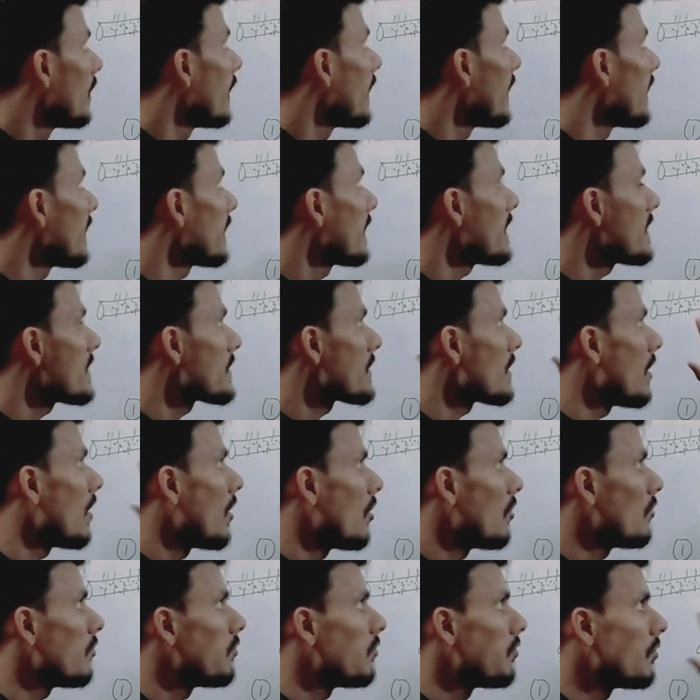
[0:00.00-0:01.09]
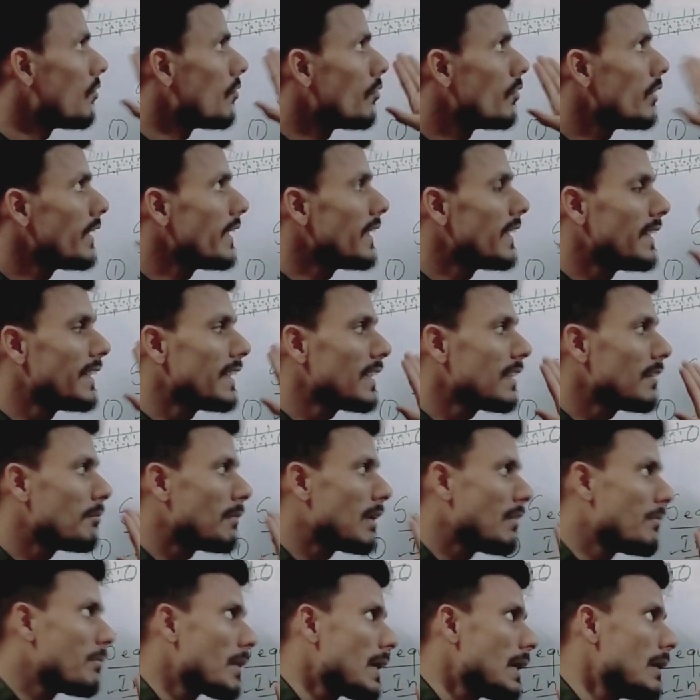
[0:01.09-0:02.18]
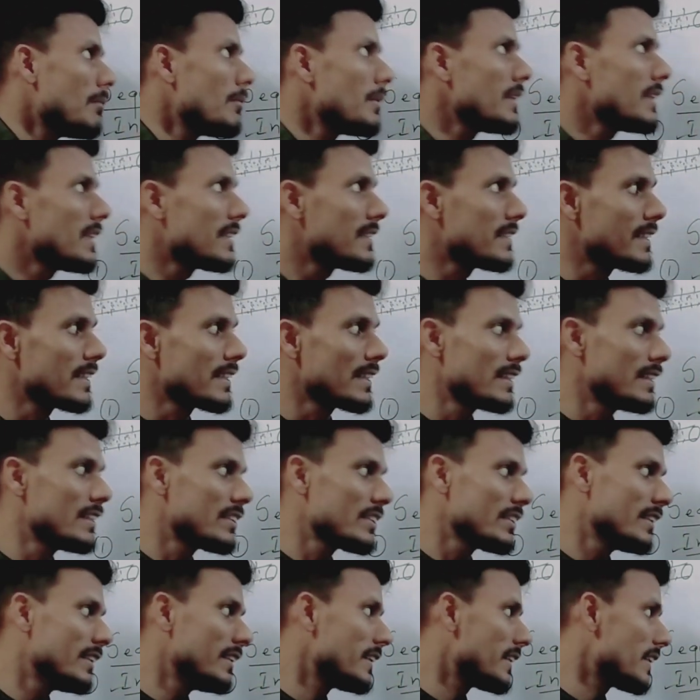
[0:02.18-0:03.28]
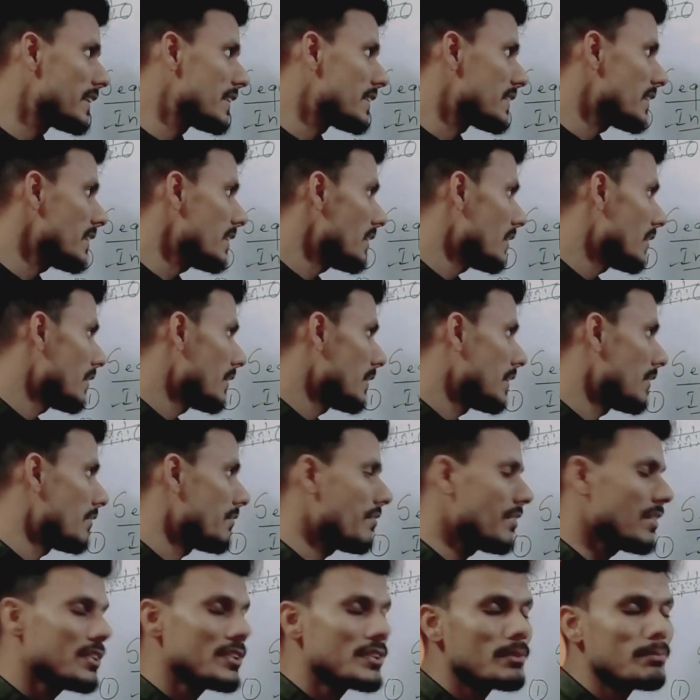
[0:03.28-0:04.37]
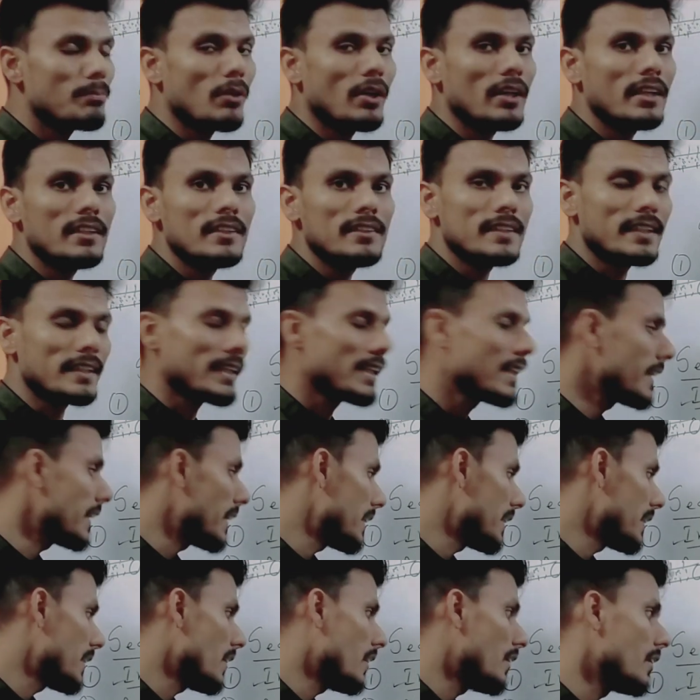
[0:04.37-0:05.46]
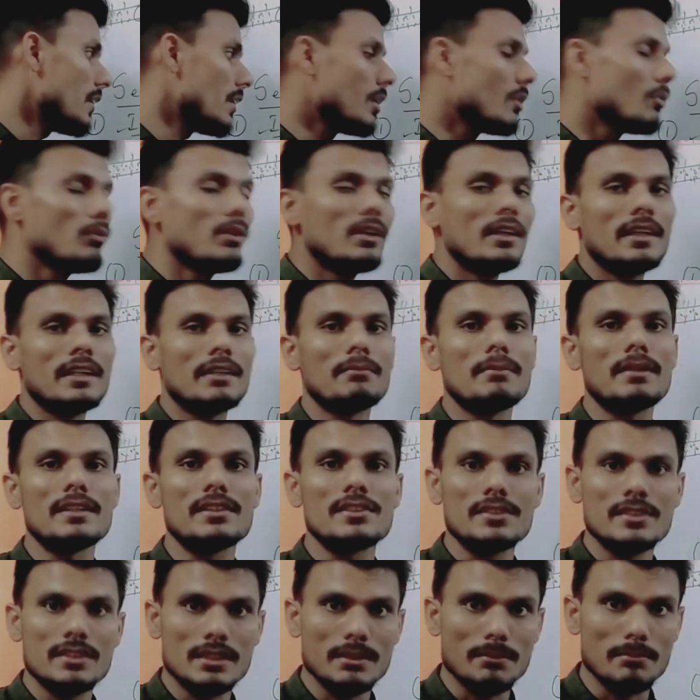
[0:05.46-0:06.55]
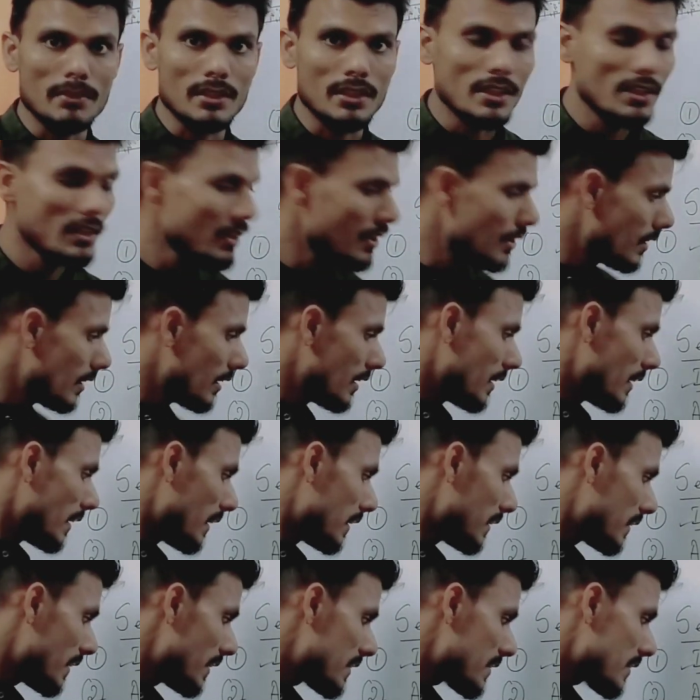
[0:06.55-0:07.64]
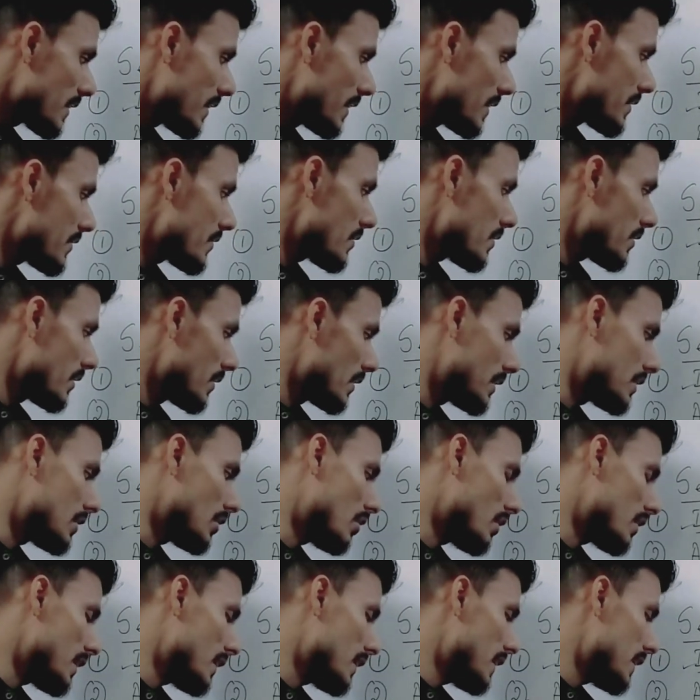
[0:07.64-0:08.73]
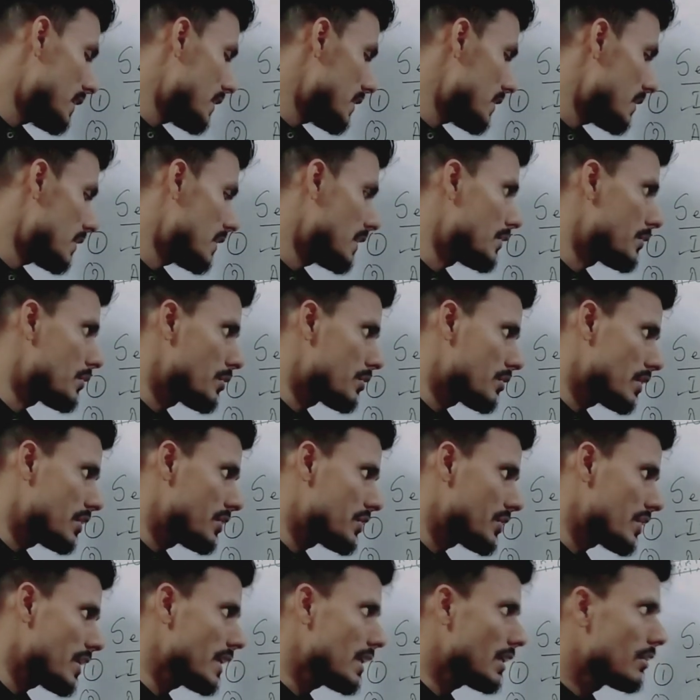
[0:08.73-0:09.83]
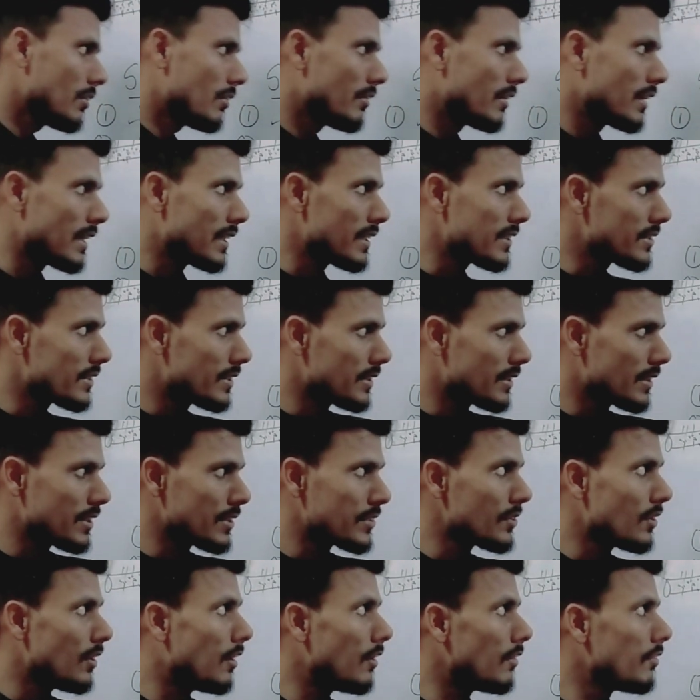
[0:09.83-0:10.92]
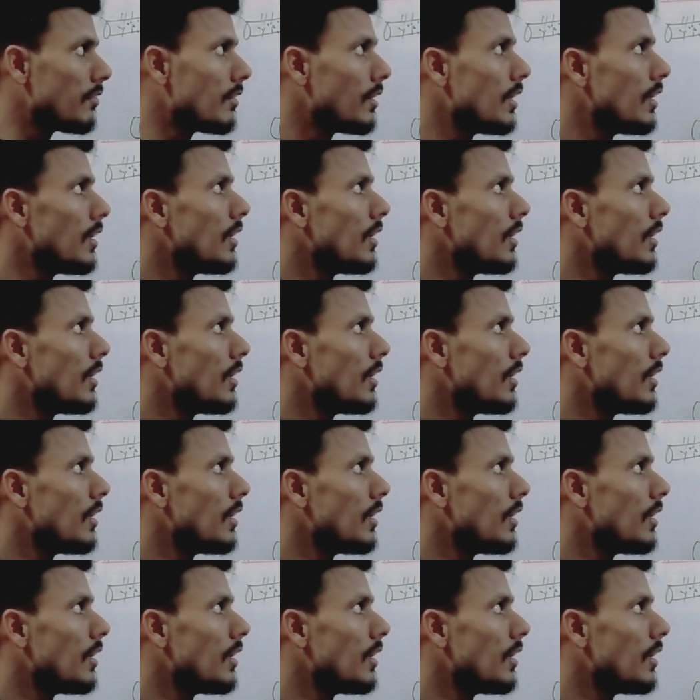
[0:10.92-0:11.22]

in case of wound healing by primary and secondary intention, the first point, second and third will remain similar. In this case there is organization and suture tract, whereas in case of